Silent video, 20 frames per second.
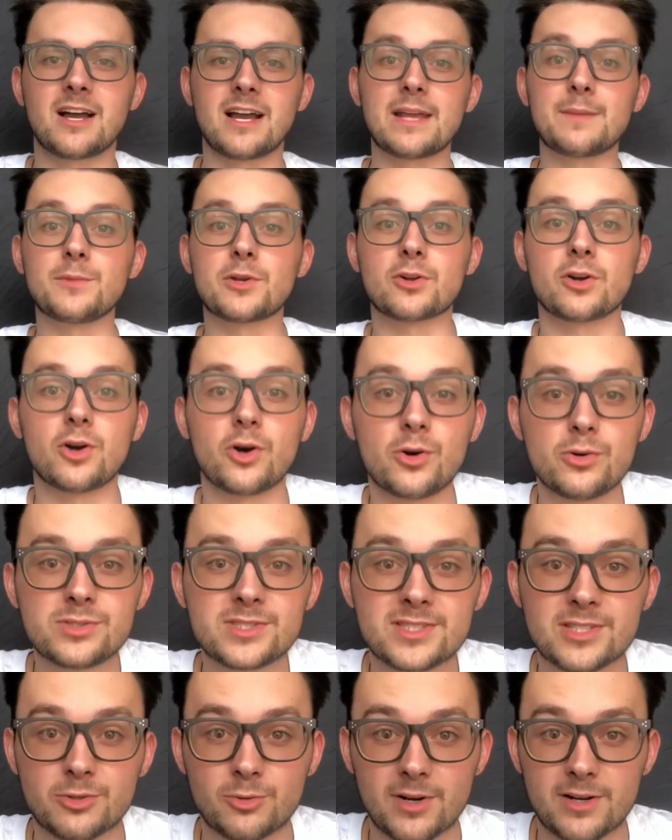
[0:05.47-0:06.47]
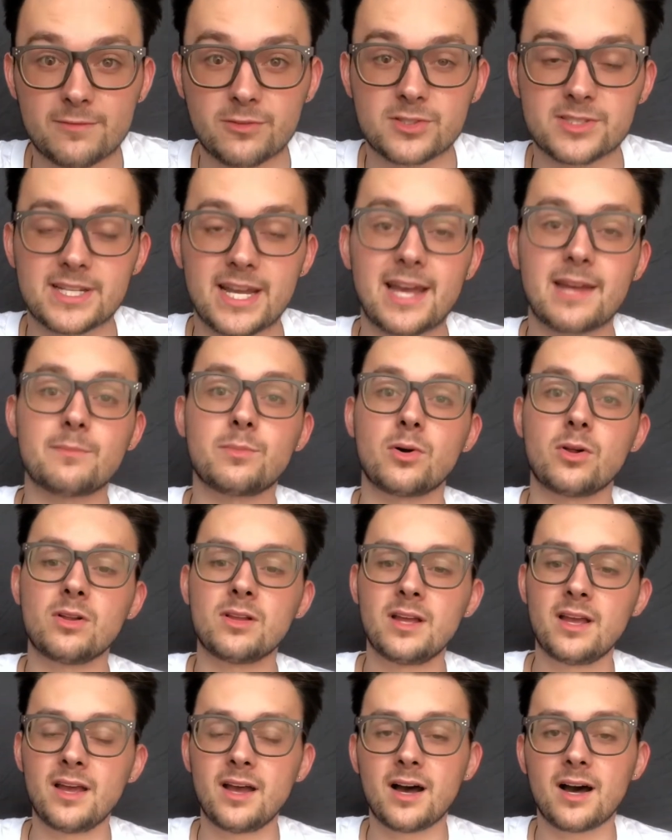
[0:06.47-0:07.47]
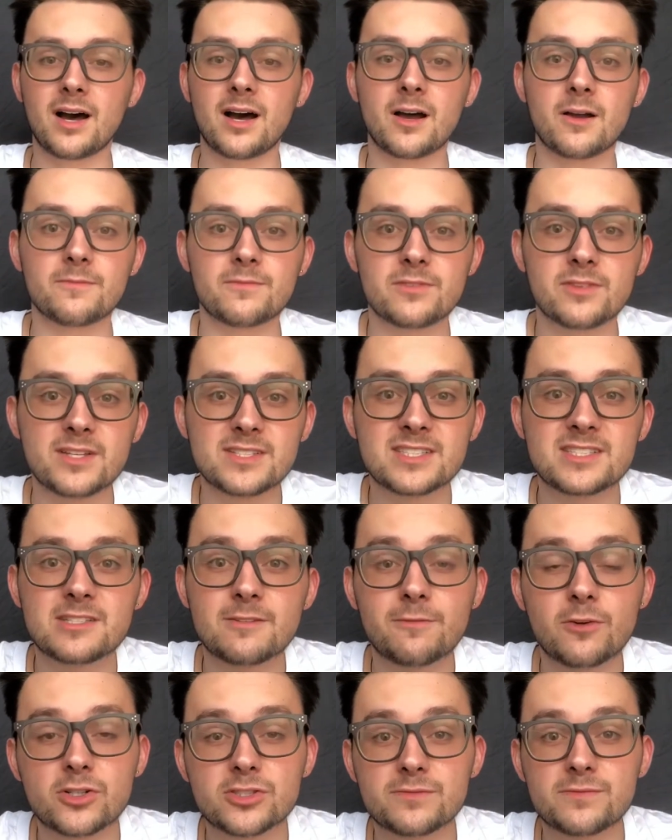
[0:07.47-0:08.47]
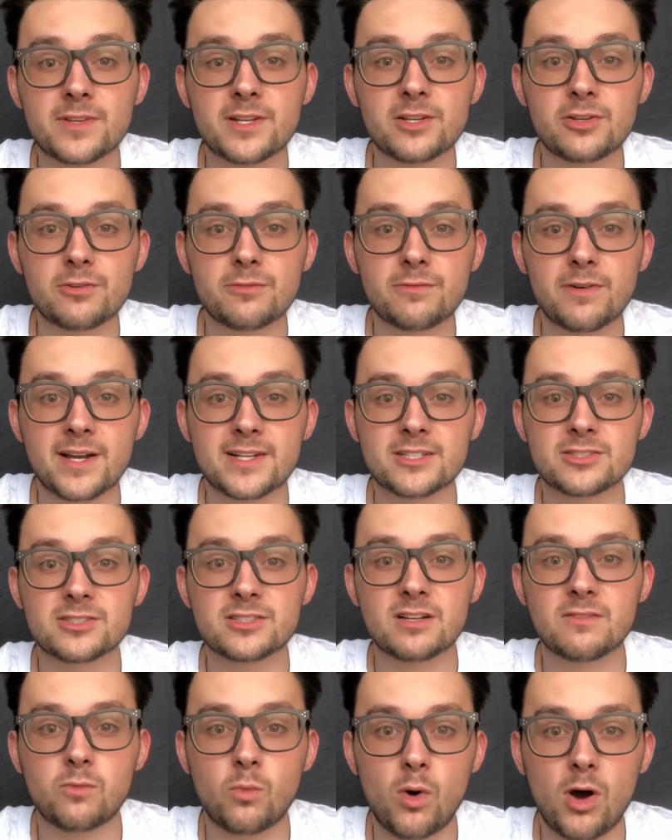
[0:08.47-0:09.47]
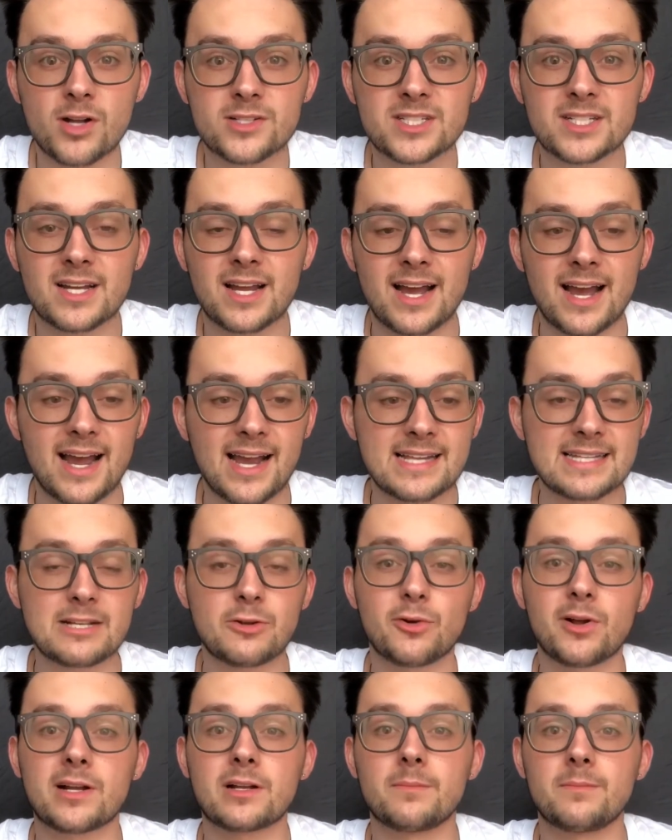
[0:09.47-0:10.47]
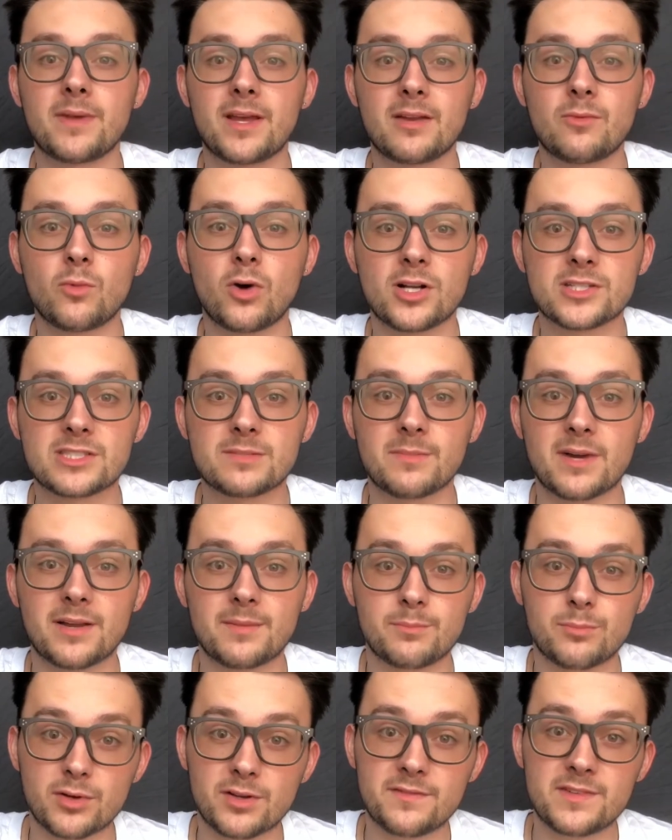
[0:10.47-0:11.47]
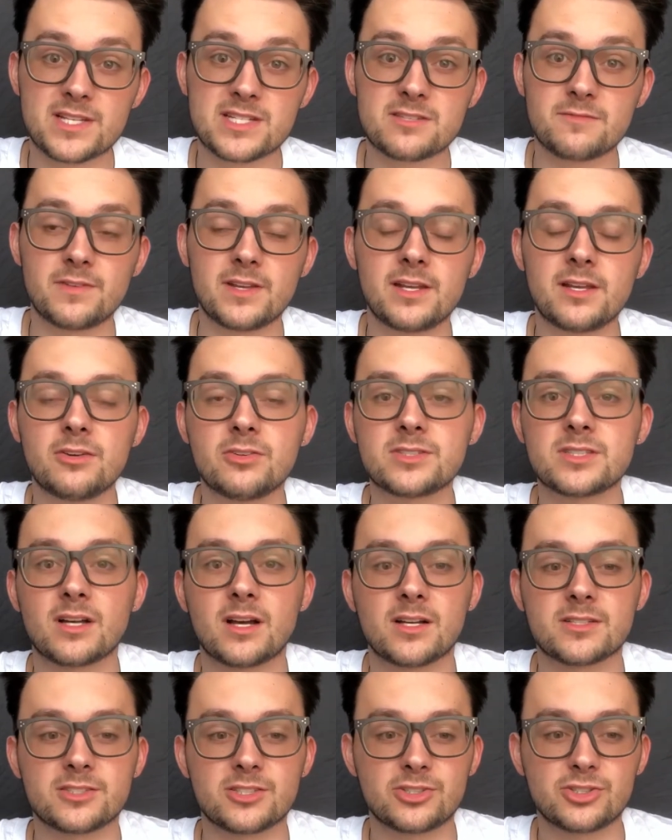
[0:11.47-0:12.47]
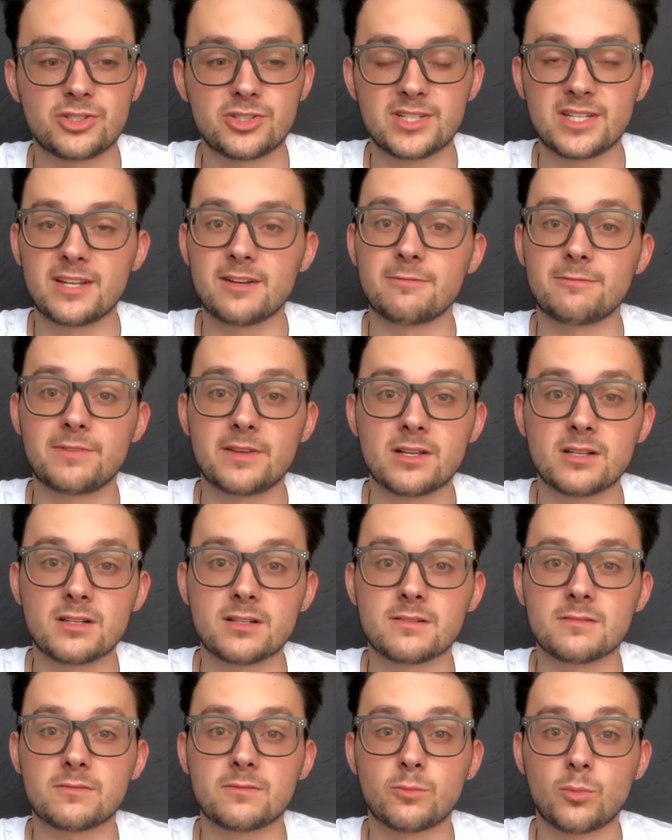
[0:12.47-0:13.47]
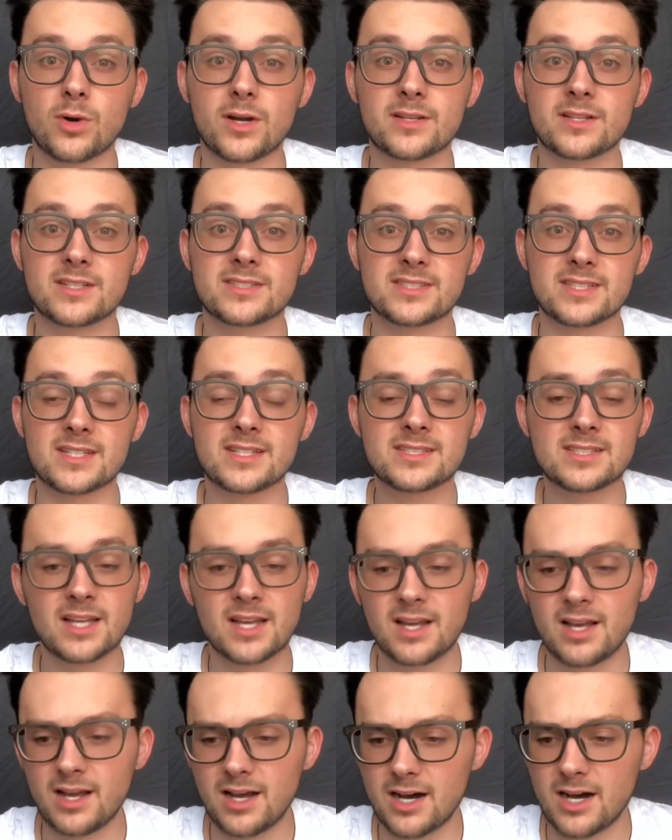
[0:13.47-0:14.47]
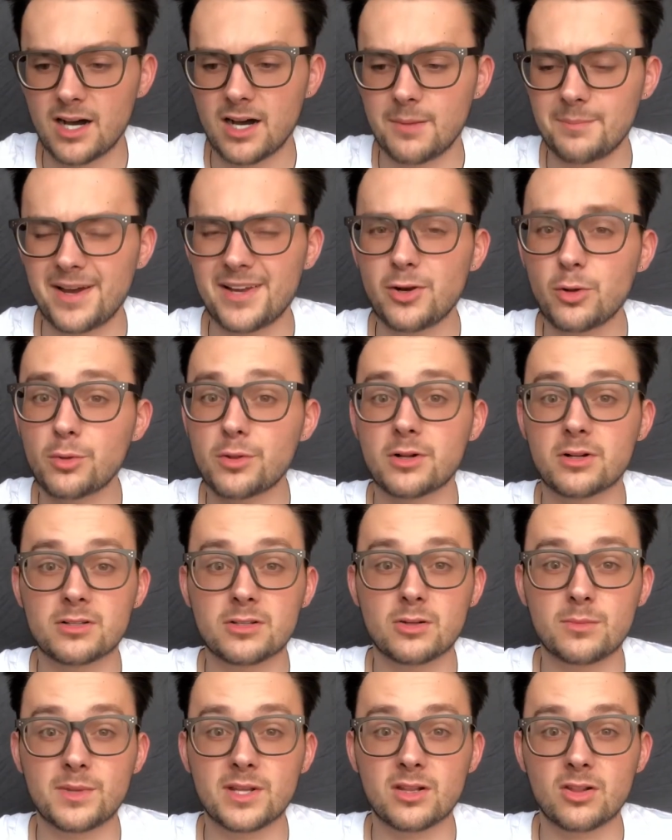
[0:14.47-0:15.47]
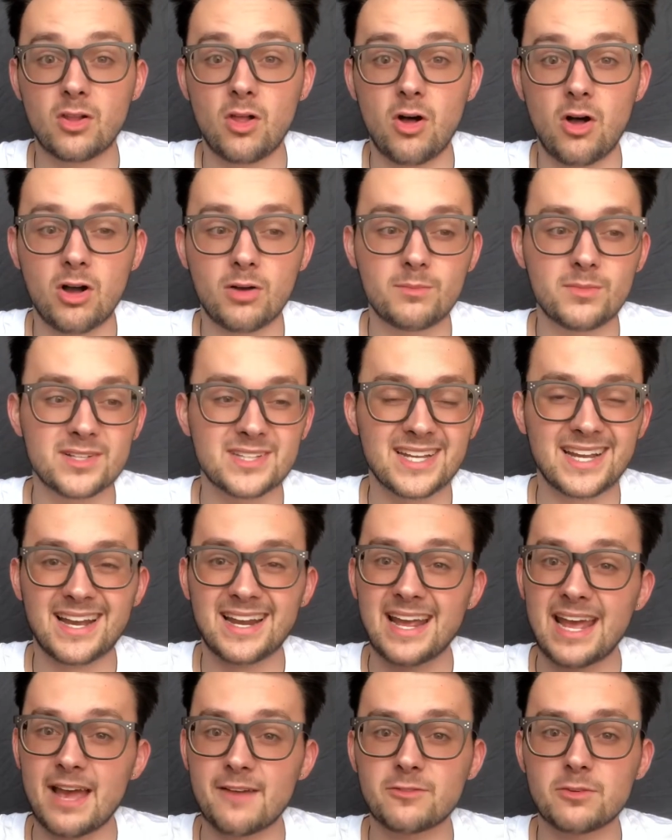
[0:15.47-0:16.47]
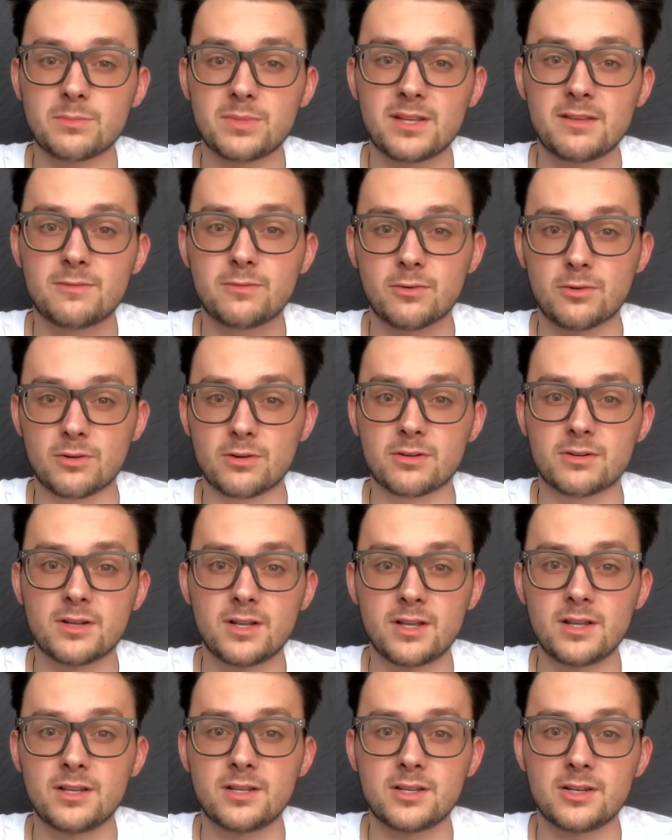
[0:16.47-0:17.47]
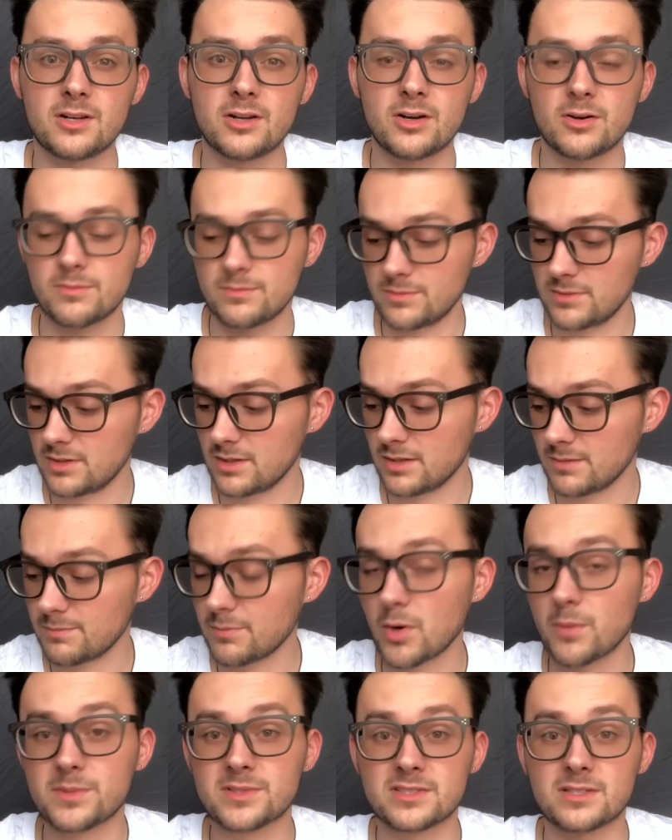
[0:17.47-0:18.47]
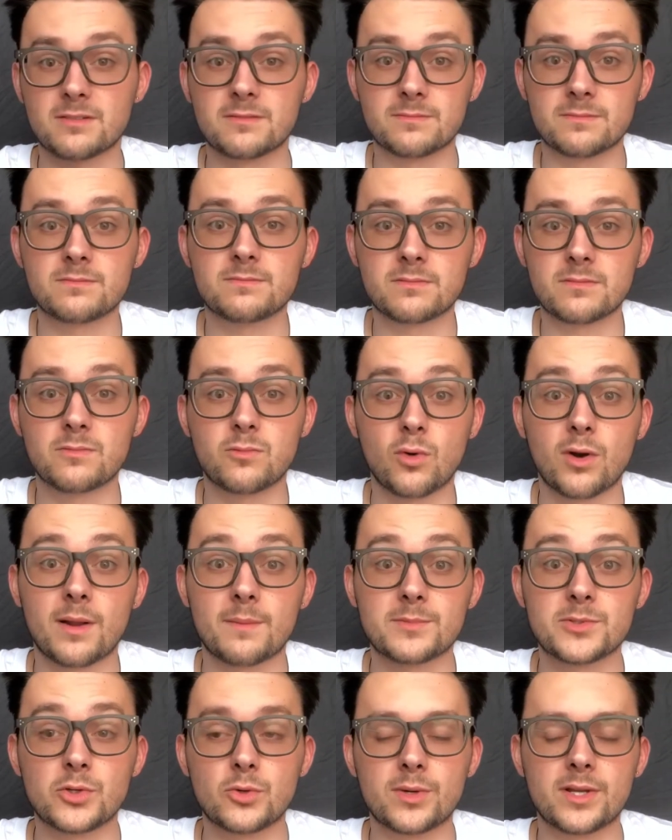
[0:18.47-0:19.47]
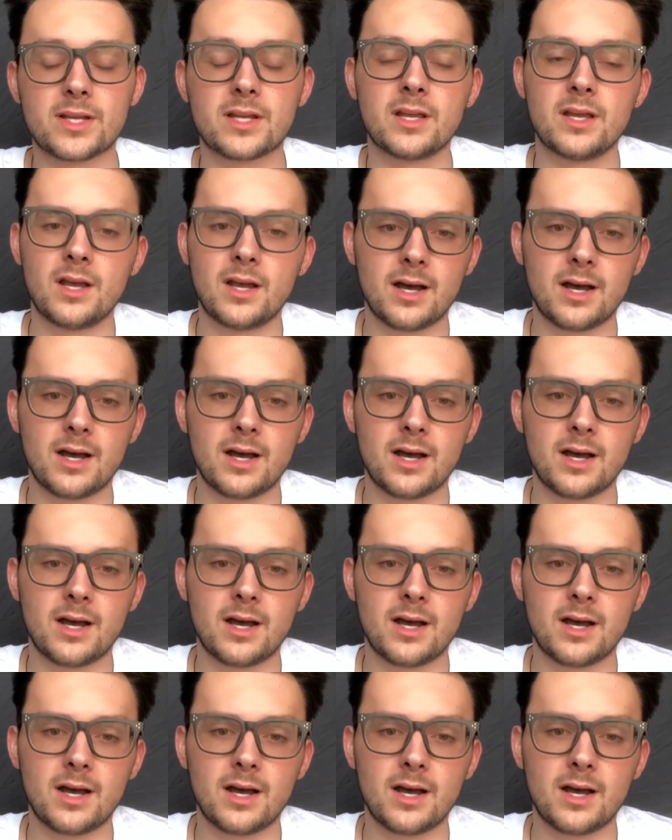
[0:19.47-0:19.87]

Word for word: I am your host, The Grateful Tadpole. If this is the first video you find yourself watching, I highly recommend watching my previous videos just so you can get a feel of what this is. I know they're a little bit long, but they kind of have to be for, you know, the purpose of what I'm doing.